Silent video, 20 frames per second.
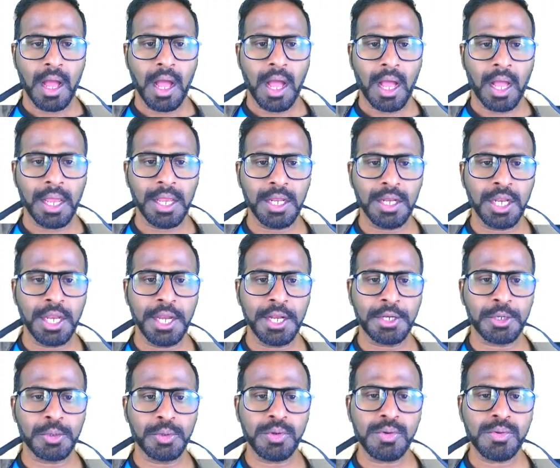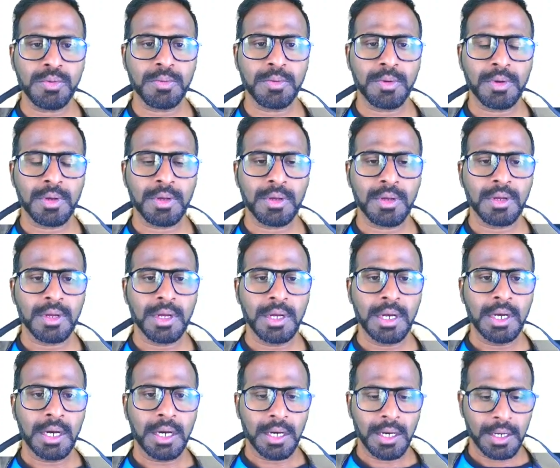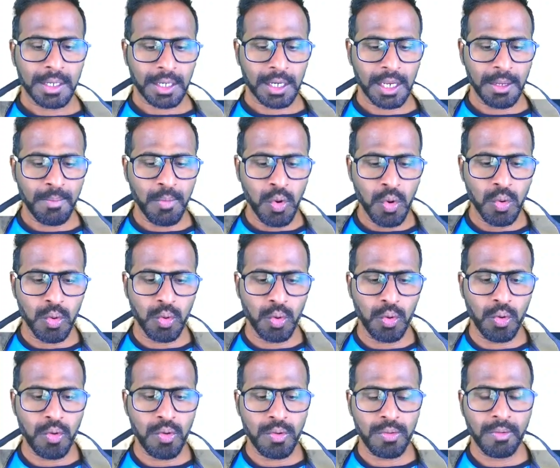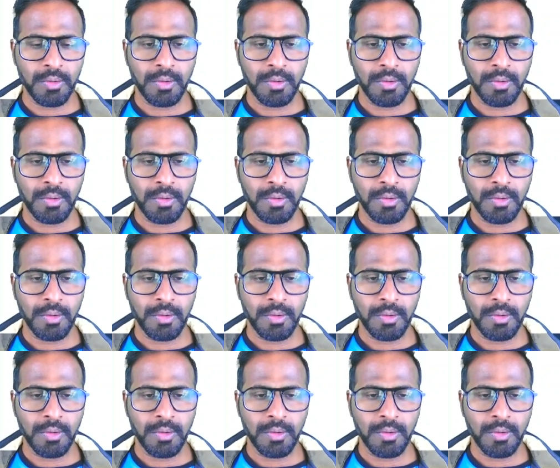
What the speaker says: I need to remove